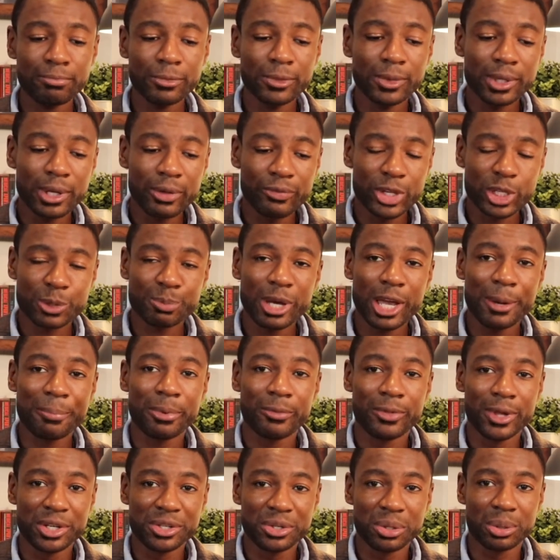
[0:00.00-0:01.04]
in this paper,
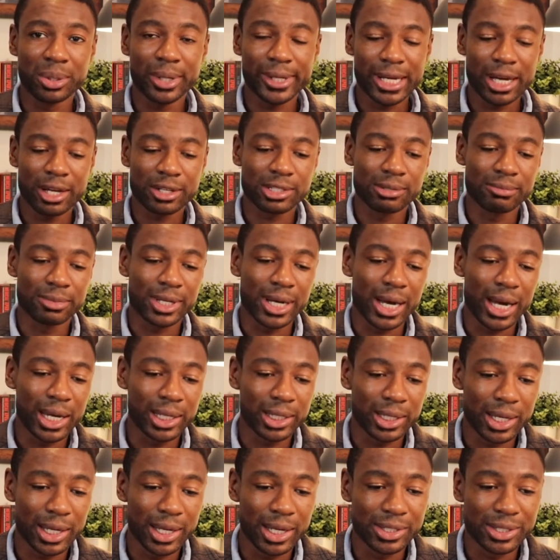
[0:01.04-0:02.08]
they do lay out some
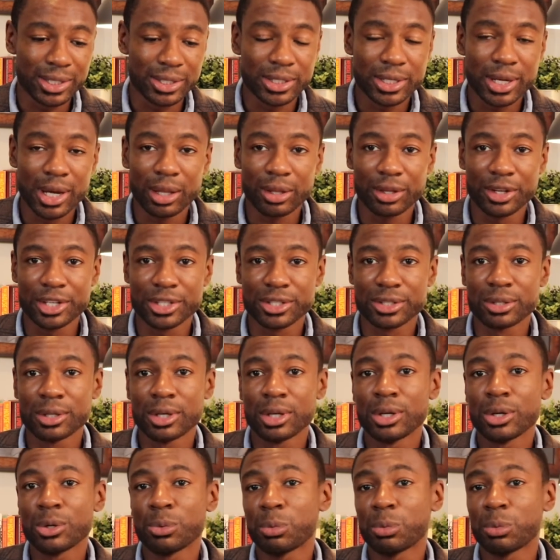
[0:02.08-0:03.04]
guidelines and tell us